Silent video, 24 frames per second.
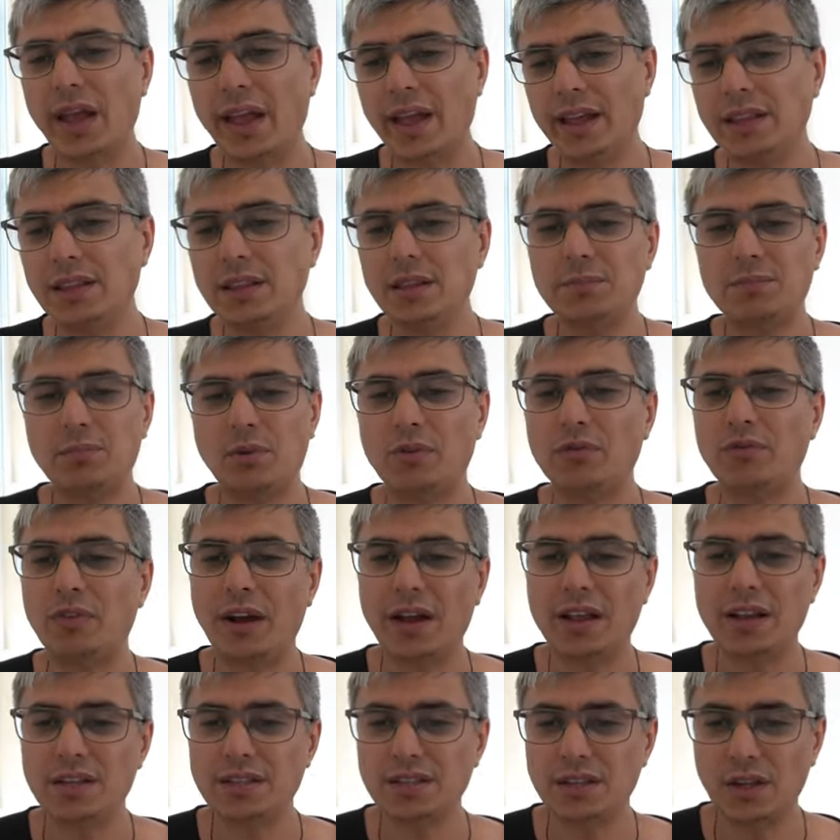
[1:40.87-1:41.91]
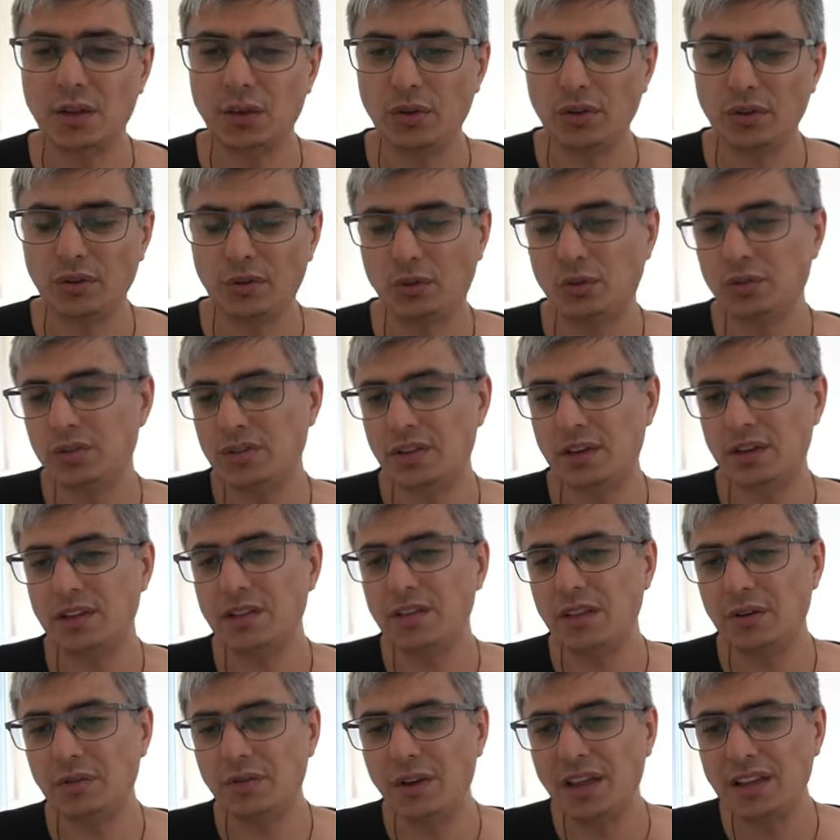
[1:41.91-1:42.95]
and profiles user
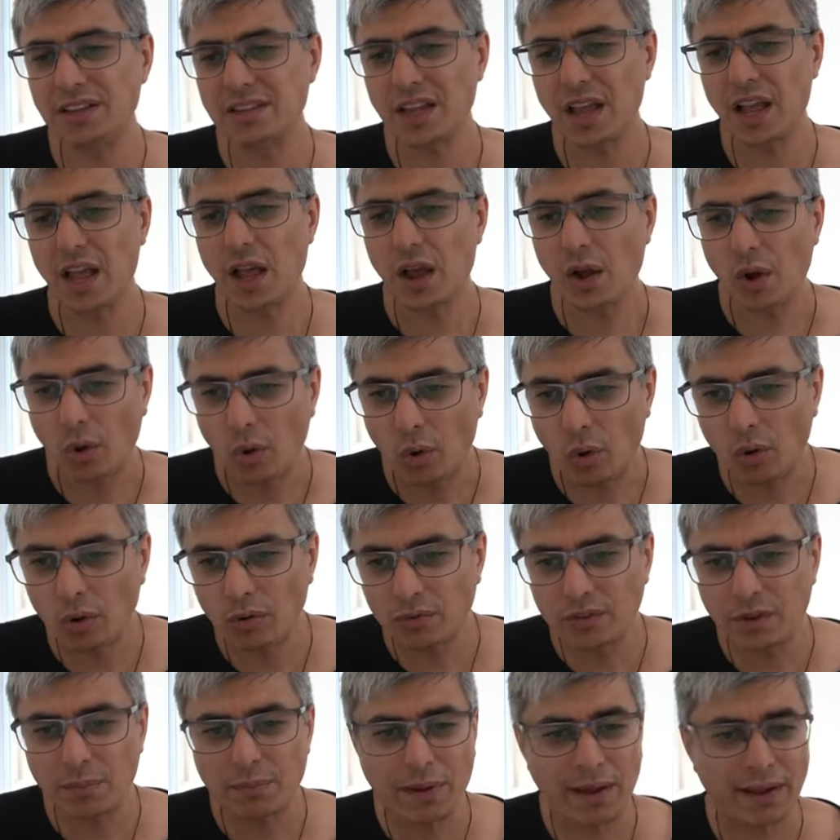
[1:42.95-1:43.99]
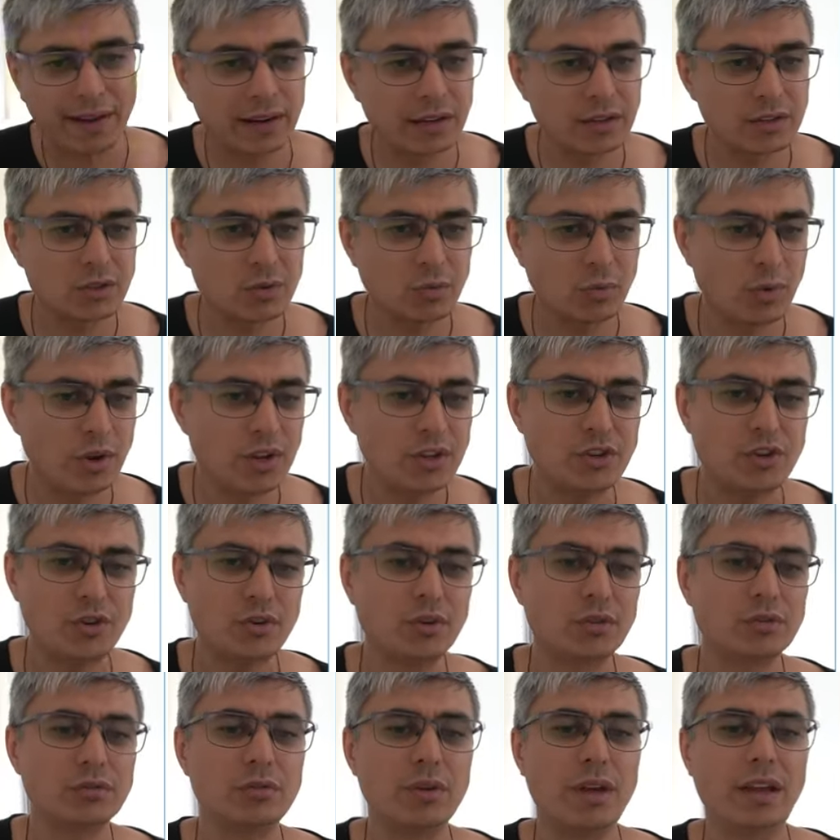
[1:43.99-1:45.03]
interface. All of the panels which
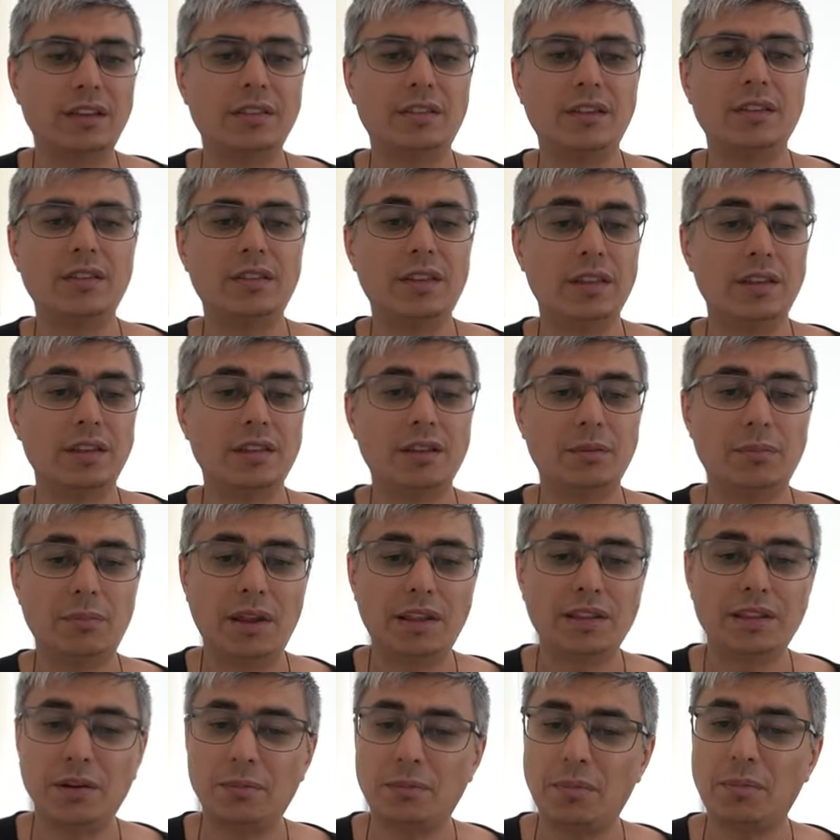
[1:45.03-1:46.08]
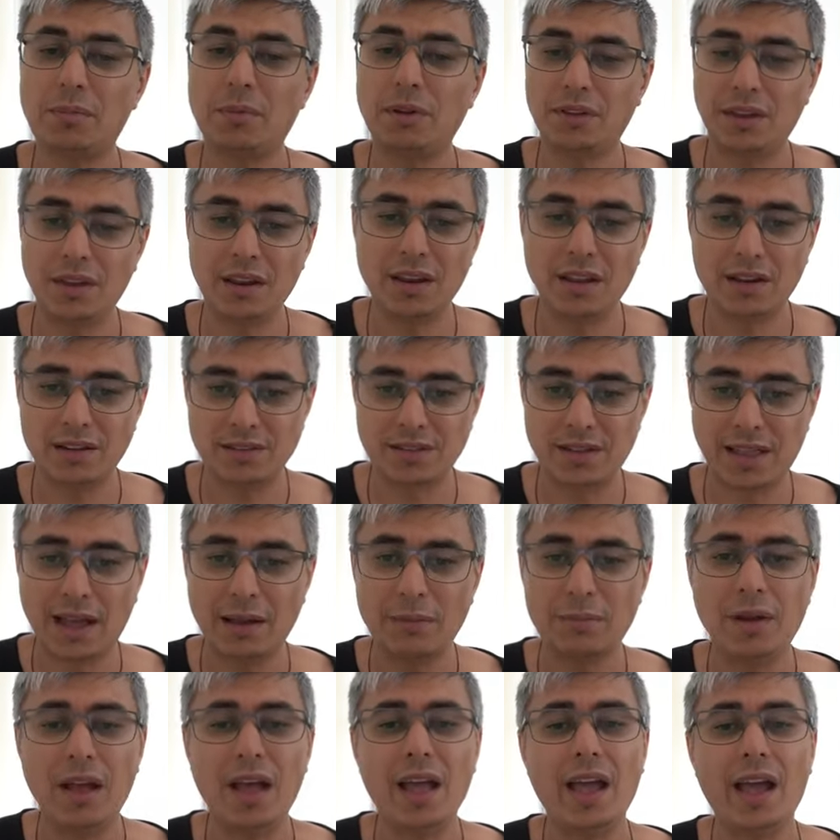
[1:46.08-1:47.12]
used to exist in the BlenderBIM Materials
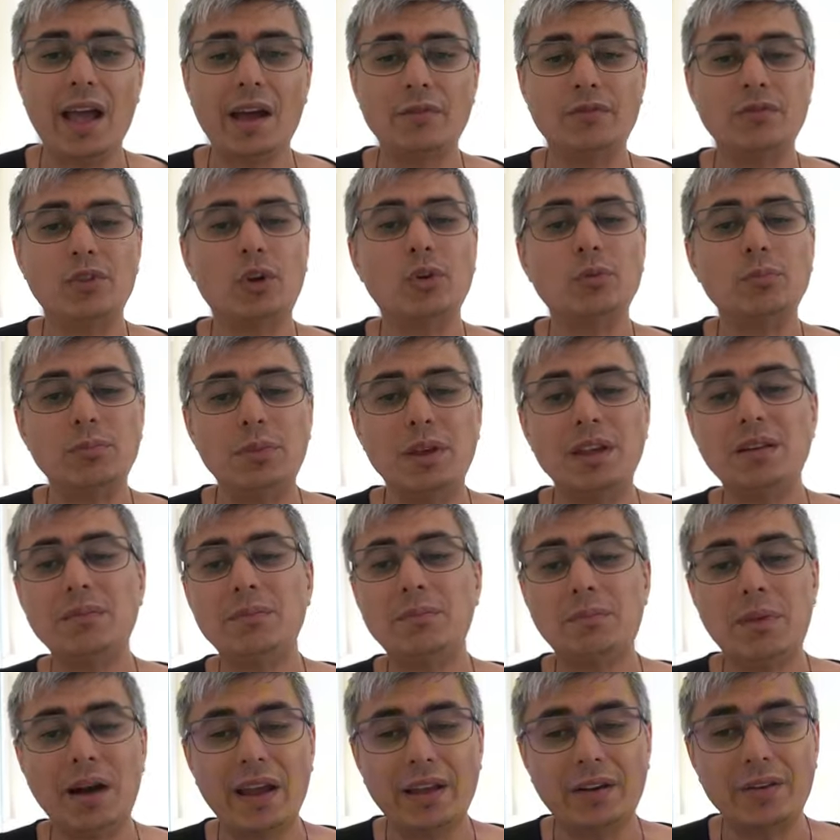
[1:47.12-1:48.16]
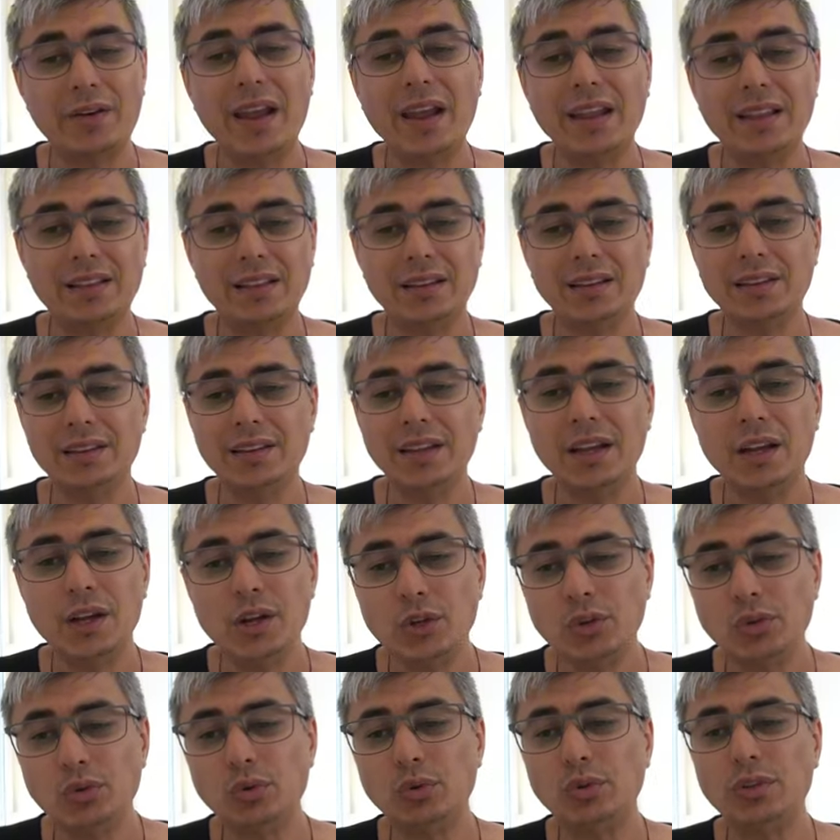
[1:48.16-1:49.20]
tab have now been migrated
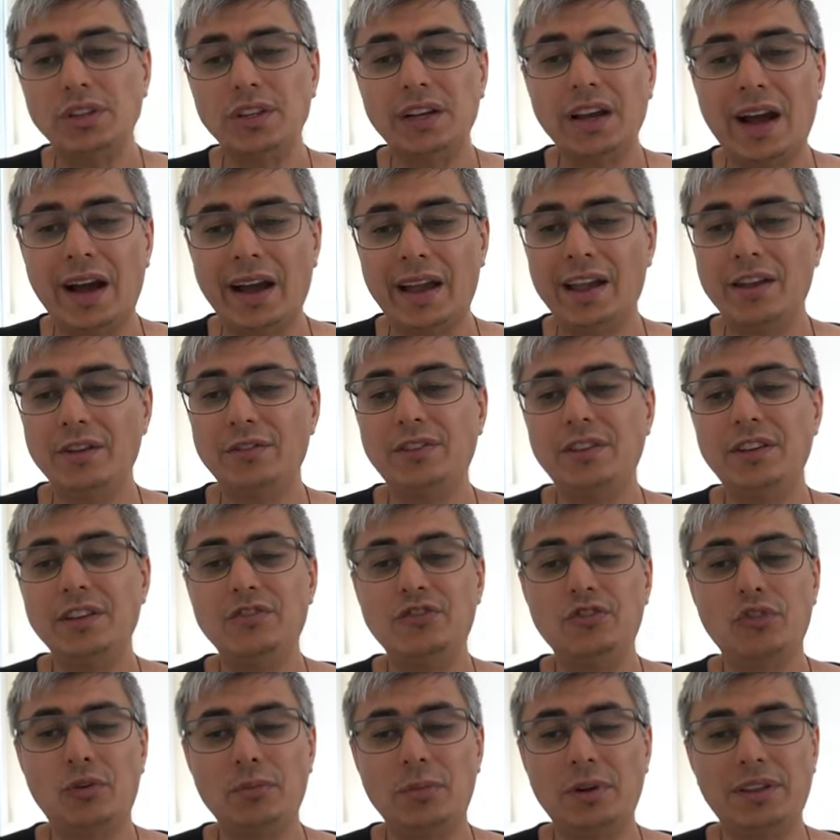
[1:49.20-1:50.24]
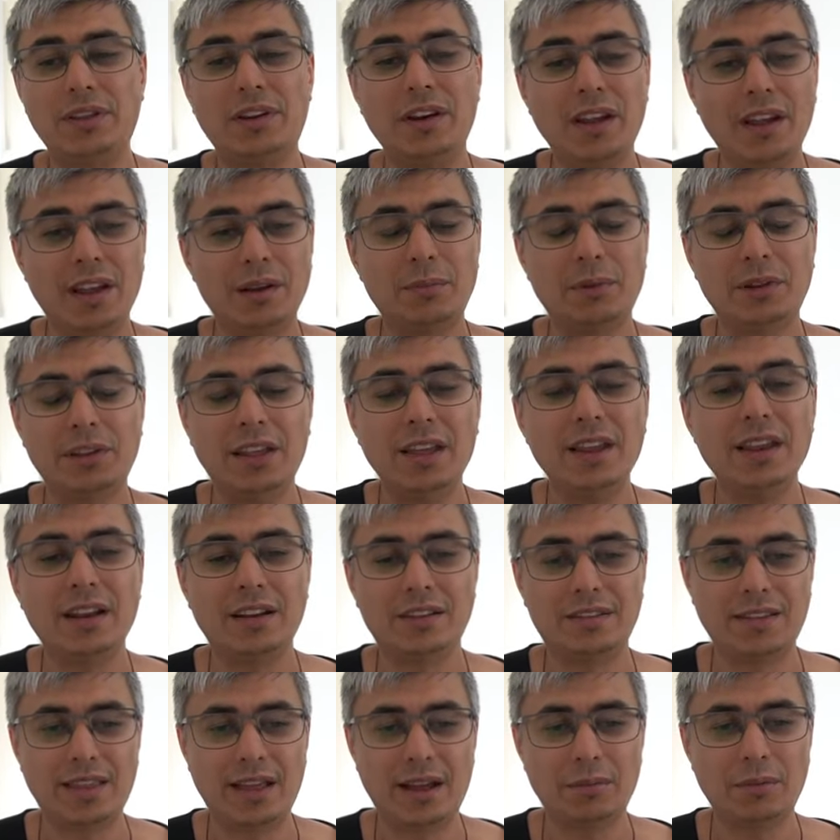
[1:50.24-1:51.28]
to the IFC Geometry and
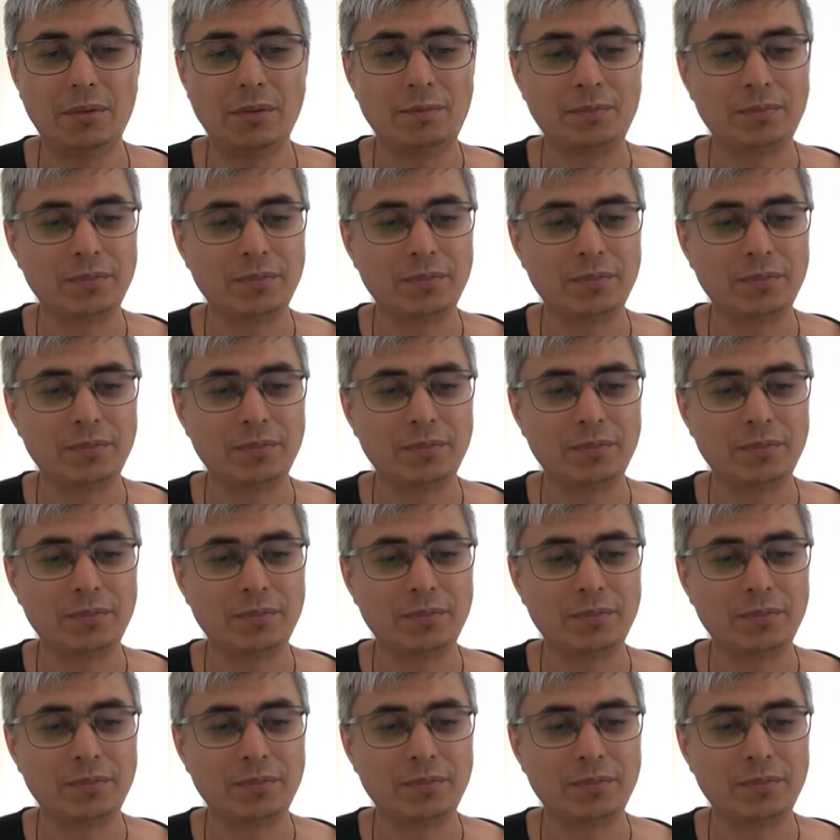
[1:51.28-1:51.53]
Materials tab